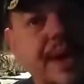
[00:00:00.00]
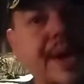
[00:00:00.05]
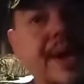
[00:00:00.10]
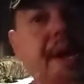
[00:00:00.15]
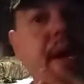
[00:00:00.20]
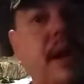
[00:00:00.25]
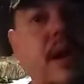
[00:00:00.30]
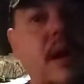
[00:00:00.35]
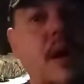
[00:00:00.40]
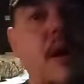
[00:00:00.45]

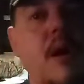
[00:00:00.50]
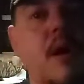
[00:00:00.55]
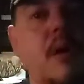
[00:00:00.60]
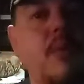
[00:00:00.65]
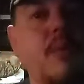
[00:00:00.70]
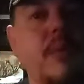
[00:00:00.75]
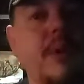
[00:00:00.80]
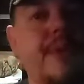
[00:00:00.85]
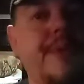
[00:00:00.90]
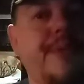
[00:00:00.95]

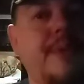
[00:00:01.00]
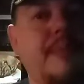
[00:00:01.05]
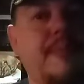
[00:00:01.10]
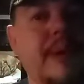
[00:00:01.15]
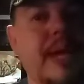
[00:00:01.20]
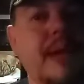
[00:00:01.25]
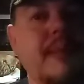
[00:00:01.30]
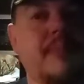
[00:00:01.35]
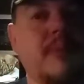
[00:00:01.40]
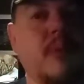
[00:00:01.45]
along with the
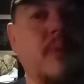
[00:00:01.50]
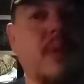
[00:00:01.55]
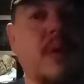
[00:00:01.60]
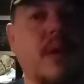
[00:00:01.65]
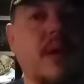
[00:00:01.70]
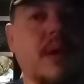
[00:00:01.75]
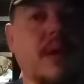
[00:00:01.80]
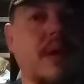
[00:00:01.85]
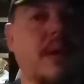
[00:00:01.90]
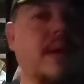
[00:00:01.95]

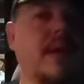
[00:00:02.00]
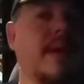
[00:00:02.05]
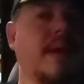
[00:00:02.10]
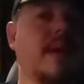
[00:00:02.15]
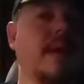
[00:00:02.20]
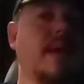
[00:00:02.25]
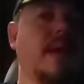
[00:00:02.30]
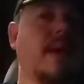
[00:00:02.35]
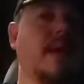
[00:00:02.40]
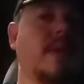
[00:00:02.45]
paperwork.
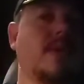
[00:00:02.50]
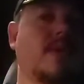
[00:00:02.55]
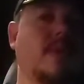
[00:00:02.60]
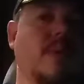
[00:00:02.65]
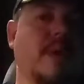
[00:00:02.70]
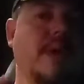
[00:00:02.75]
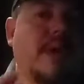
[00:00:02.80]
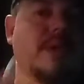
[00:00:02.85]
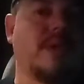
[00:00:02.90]
So get